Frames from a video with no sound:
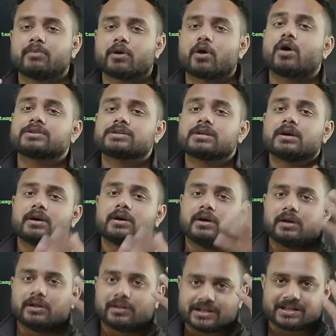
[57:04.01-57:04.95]
Because
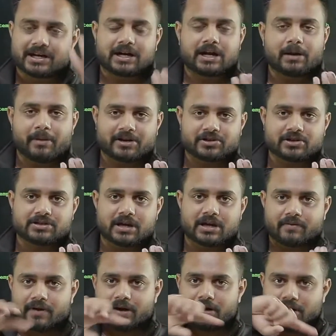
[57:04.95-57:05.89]
this GitHub Action
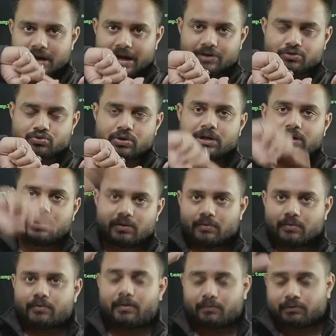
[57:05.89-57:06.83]
server, actually,
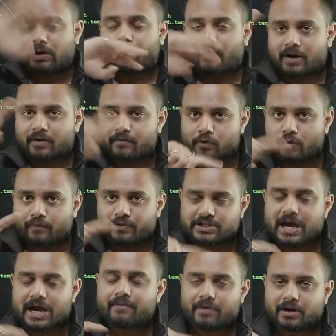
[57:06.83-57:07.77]
the workflow which
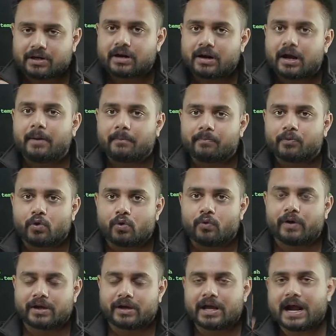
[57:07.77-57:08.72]
I have written now,
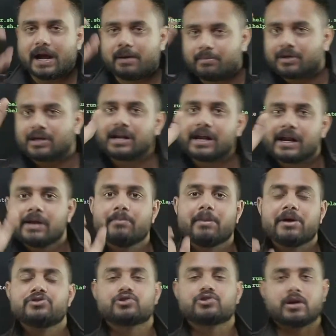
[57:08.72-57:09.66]
over here I have clearly
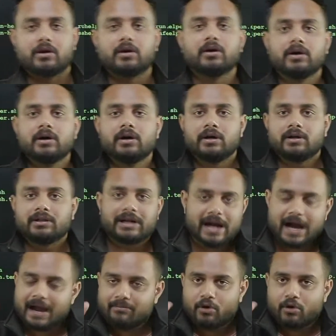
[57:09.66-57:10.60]
mentioned that
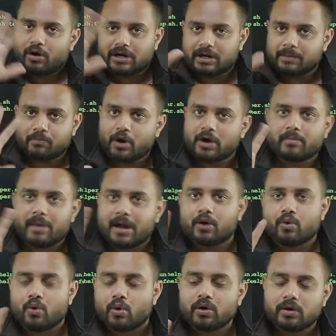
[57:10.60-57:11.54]
I'm not deploying my
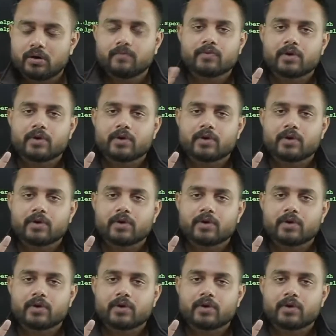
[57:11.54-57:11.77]
code